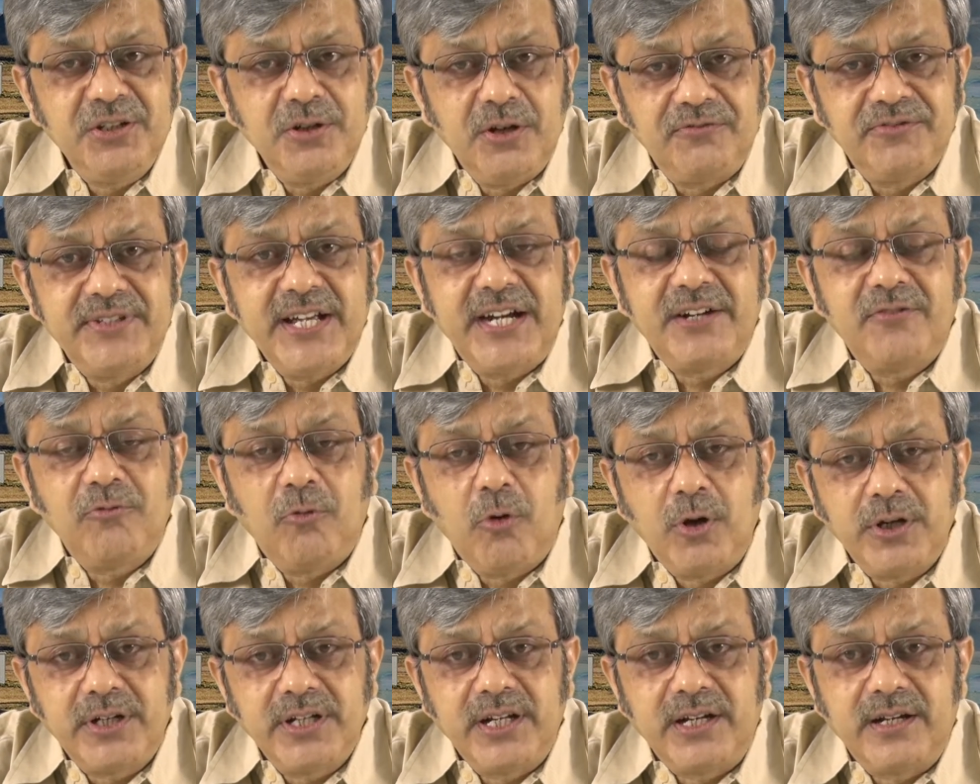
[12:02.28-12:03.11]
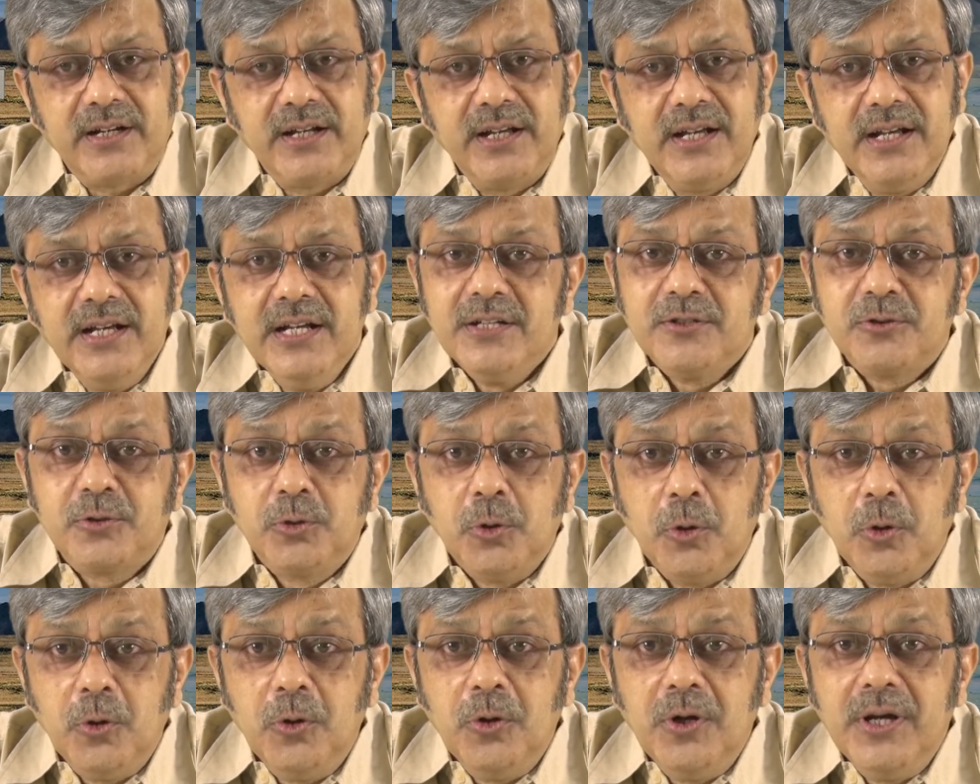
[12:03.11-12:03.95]
of that water.
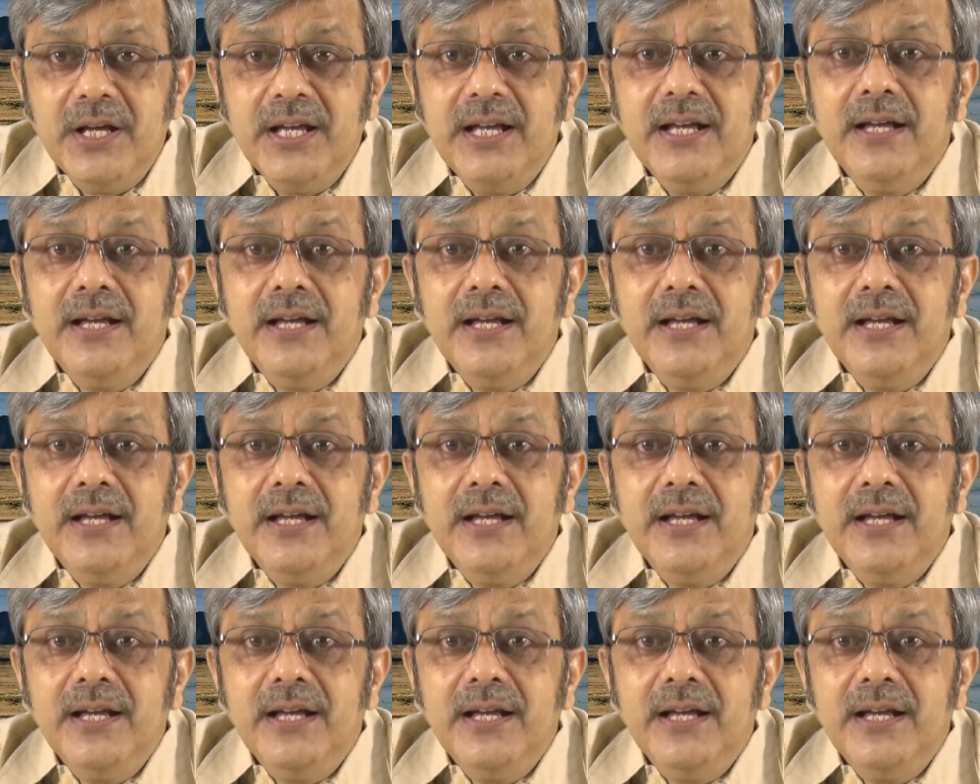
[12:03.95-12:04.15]
So,